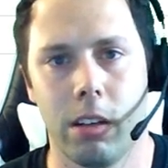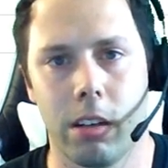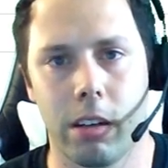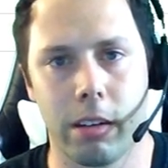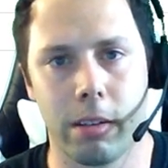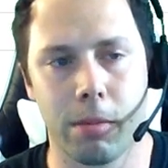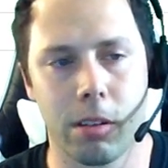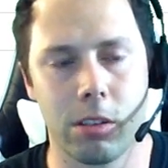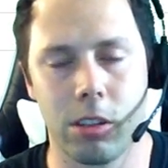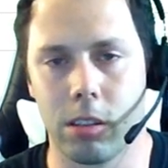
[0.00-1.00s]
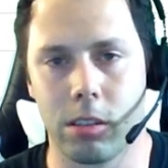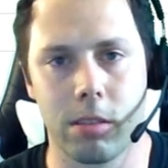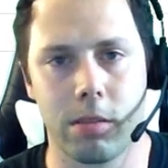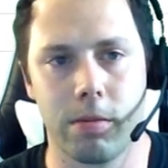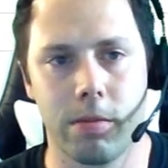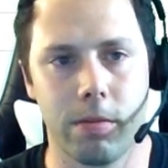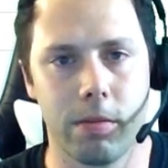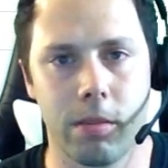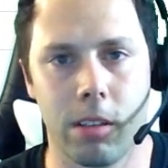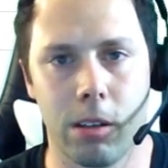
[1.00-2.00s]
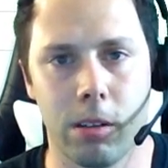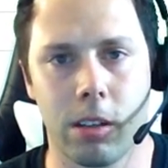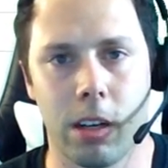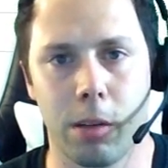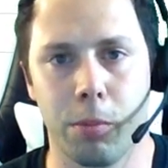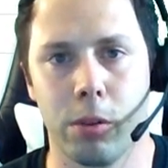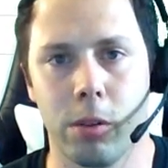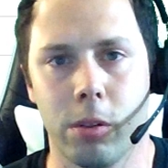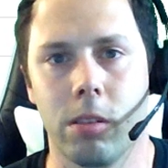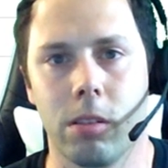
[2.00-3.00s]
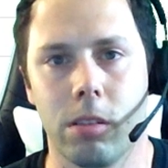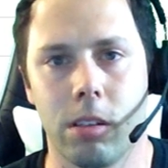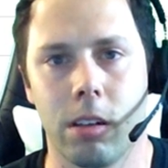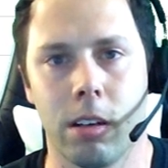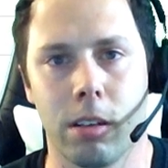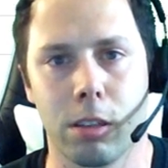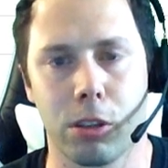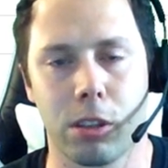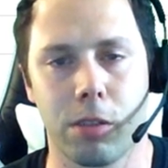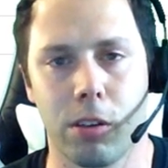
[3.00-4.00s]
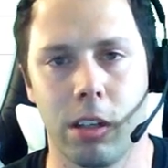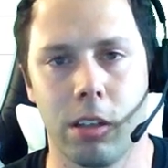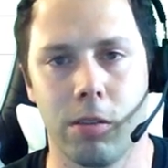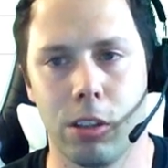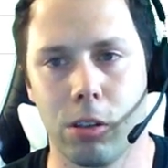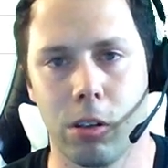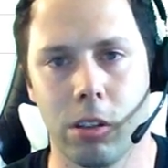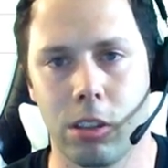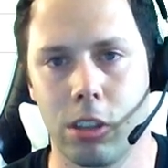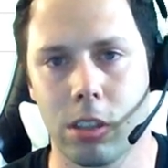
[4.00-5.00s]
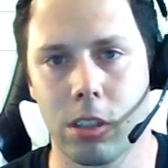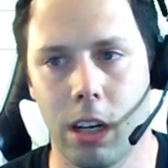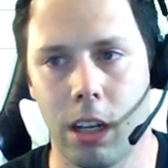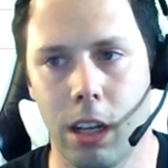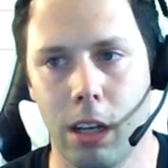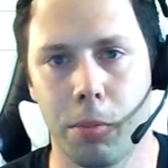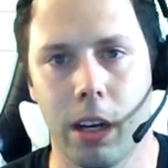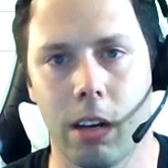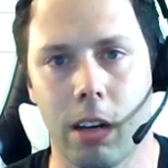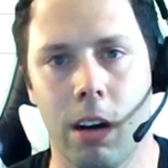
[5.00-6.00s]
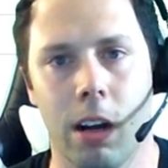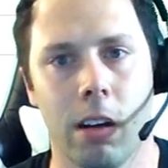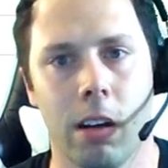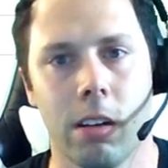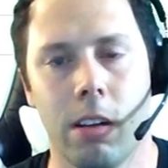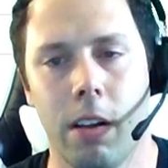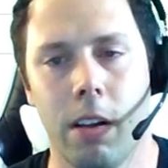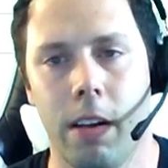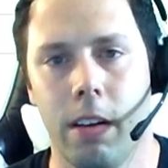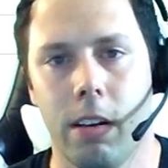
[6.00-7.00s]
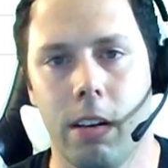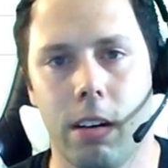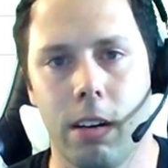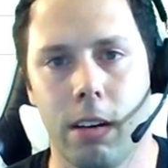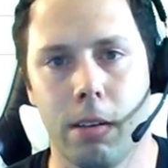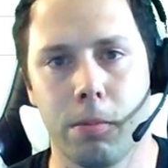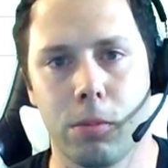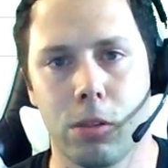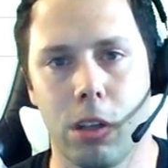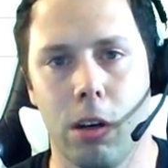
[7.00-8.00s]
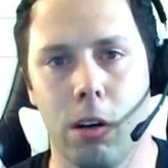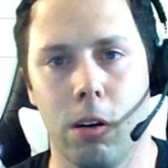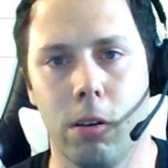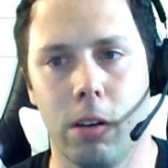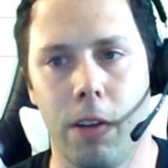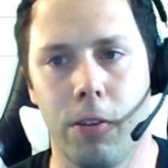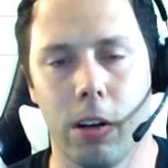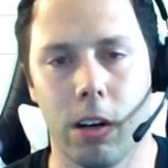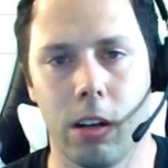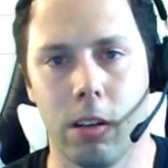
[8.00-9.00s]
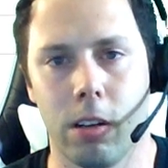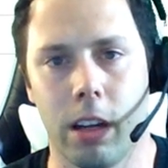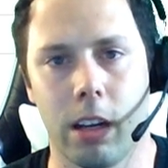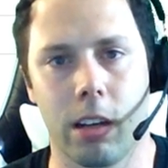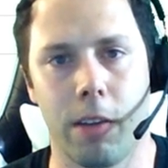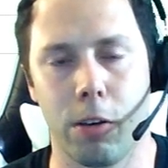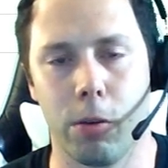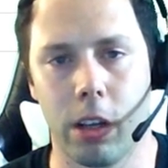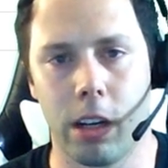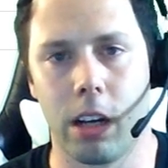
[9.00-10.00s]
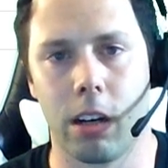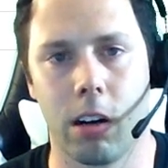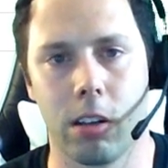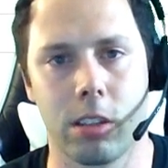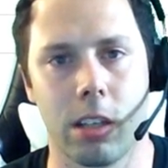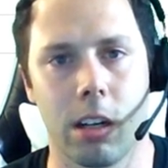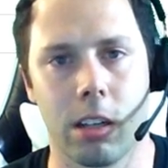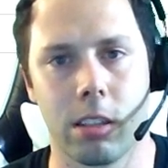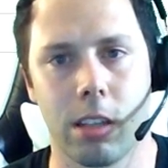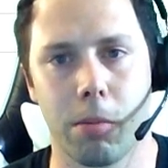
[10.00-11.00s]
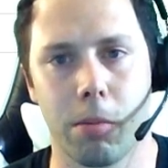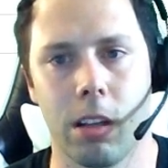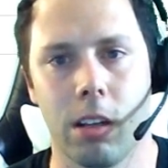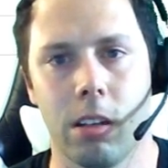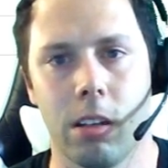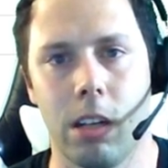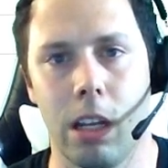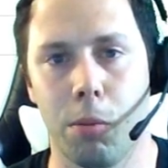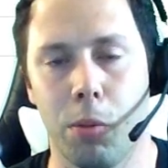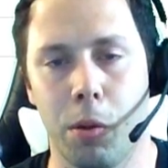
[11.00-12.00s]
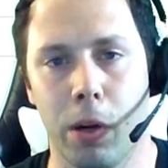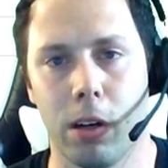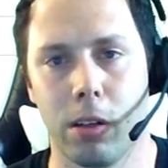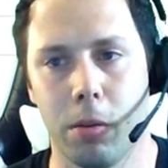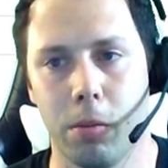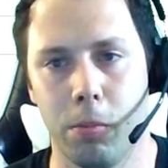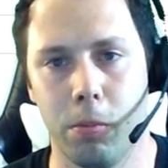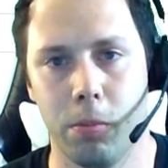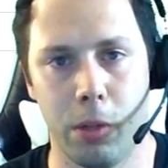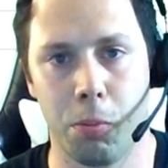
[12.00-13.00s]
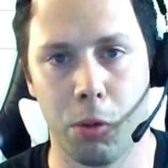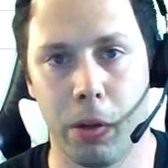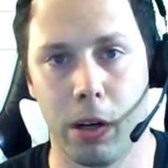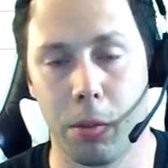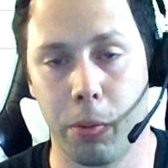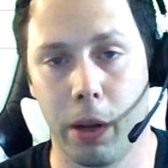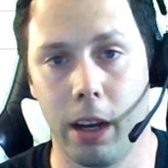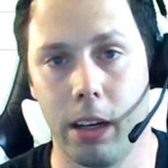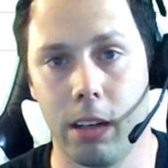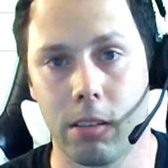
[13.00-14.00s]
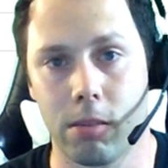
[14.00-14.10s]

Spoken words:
are just, they're kind of brutal, especially for an individual that's just kind of hitting and pecking around. So if you're gonna if you really got your heart set on something, either be prepared to pay,